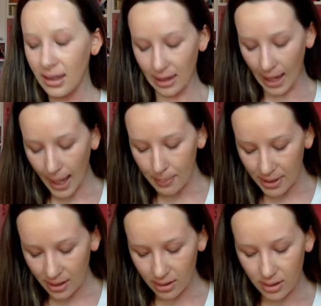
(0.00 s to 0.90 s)
the
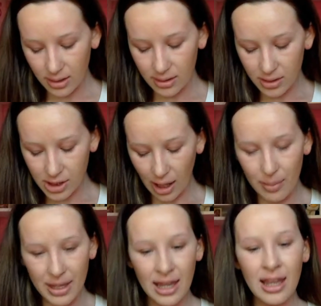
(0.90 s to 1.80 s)
happier
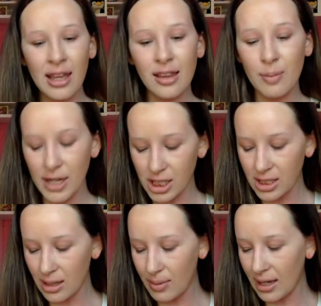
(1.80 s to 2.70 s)
Shelby is,
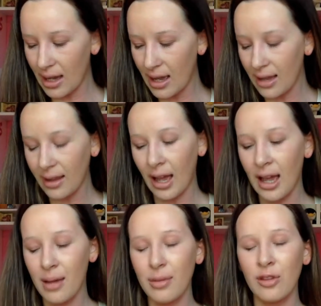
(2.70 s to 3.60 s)
especially because
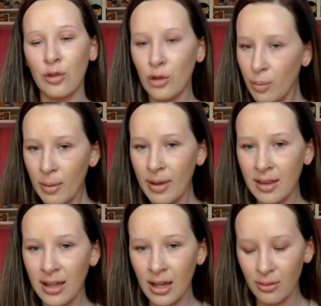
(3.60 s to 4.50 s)
I'm super
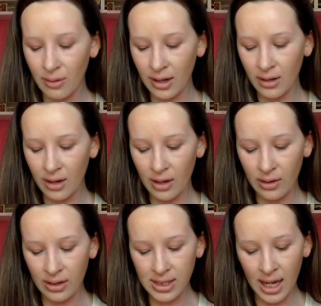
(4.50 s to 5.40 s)
busy and running around
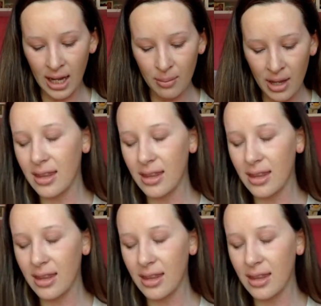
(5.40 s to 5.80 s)
all the time.